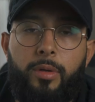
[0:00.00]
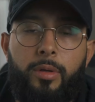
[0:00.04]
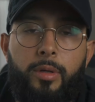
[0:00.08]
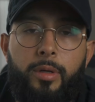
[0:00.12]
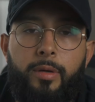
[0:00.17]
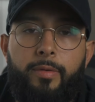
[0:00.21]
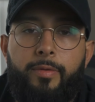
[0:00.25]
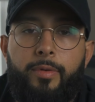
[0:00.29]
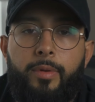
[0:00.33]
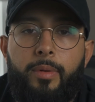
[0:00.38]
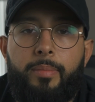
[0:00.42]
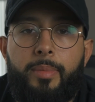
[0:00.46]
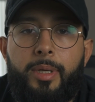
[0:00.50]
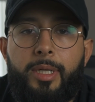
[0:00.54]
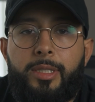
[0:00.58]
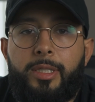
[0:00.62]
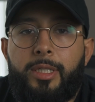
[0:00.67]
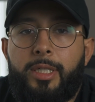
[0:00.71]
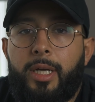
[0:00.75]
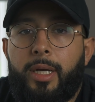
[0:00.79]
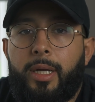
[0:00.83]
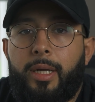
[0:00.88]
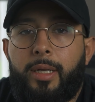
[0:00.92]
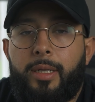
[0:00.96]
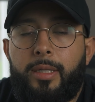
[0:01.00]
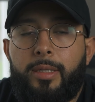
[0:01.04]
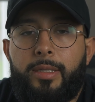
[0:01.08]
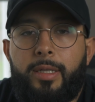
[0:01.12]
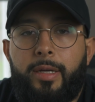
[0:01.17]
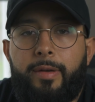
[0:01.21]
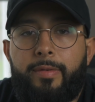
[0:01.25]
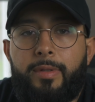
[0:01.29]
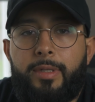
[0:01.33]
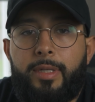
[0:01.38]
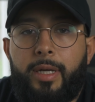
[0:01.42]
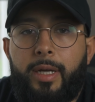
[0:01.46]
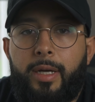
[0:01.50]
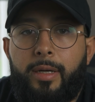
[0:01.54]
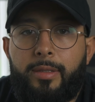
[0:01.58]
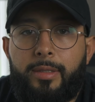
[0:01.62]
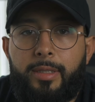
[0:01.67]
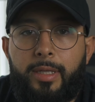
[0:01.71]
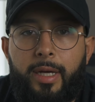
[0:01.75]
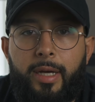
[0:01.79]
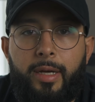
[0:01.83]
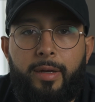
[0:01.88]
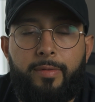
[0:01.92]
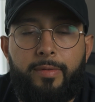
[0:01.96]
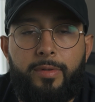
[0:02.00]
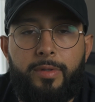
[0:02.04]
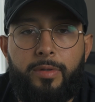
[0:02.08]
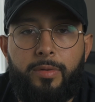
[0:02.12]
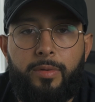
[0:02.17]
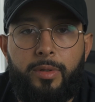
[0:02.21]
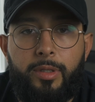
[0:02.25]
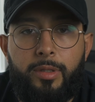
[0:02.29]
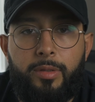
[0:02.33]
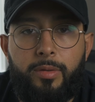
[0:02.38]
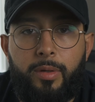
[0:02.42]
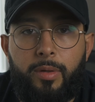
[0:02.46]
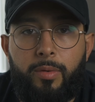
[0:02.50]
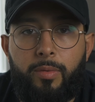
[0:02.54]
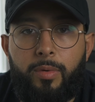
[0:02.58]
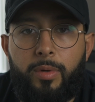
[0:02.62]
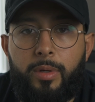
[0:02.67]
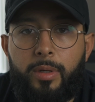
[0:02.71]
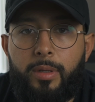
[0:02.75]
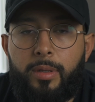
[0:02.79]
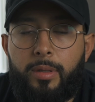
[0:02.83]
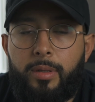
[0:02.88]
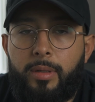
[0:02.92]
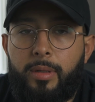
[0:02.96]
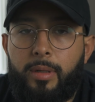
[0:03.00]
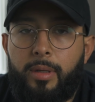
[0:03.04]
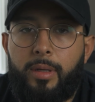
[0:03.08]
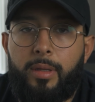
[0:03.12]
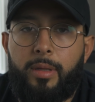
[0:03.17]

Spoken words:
you're looking for the best checking and savings account to have in 2021,